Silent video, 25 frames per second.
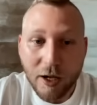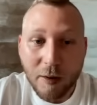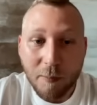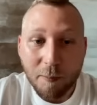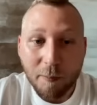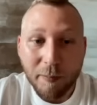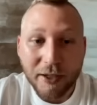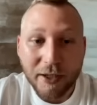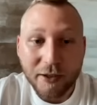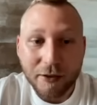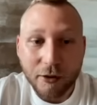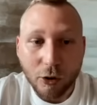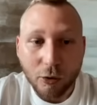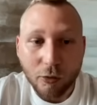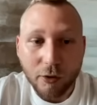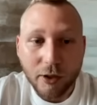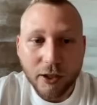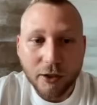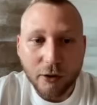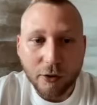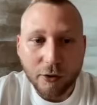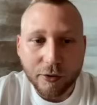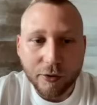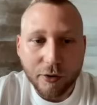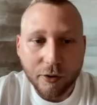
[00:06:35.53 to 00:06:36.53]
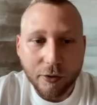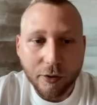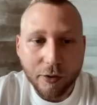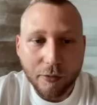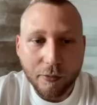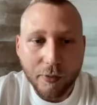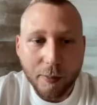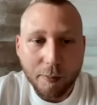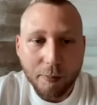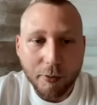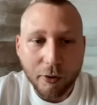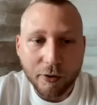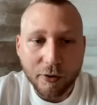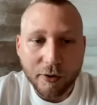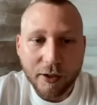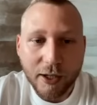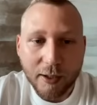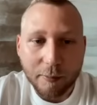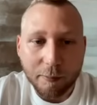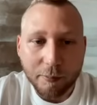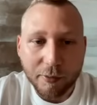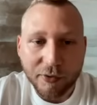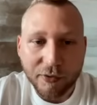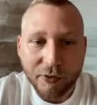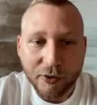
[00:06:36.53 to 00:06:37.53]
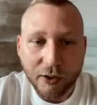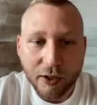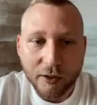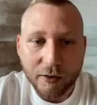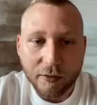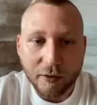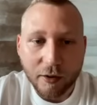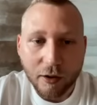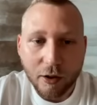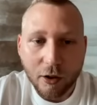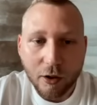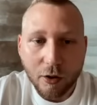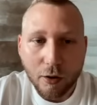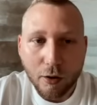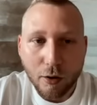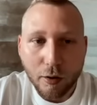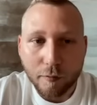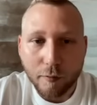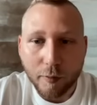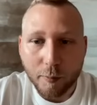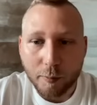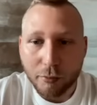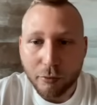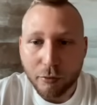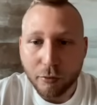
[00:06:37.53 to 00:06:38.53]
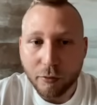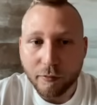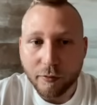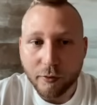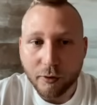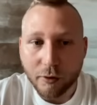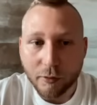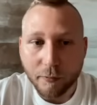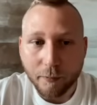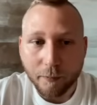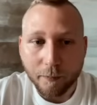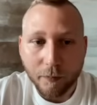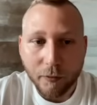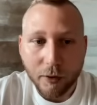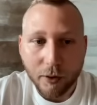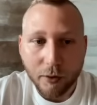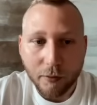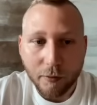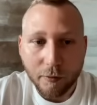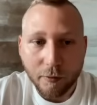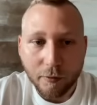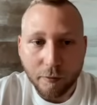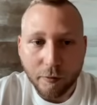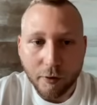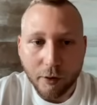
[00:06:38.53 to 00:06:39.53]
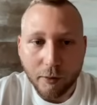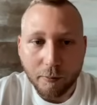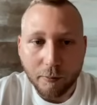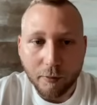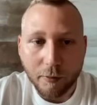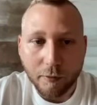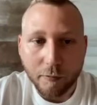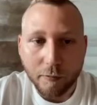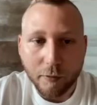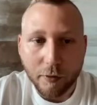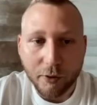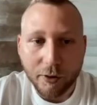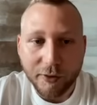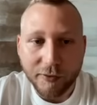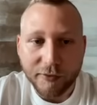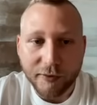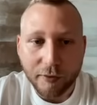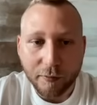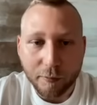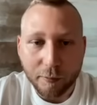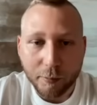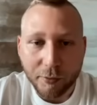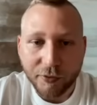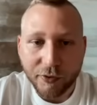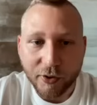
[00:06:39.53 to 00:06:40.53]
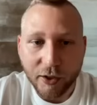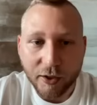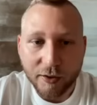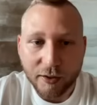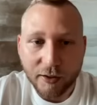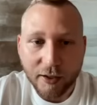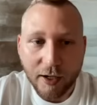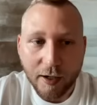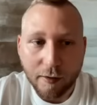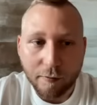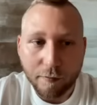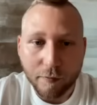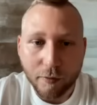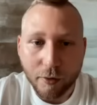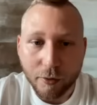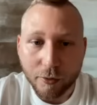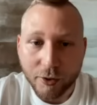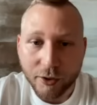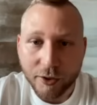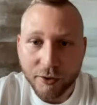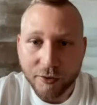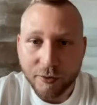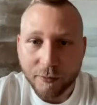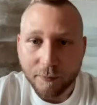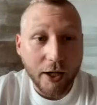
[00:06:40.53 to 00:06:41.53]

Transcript: but it only got 3.9% of approval from 47% that have voted.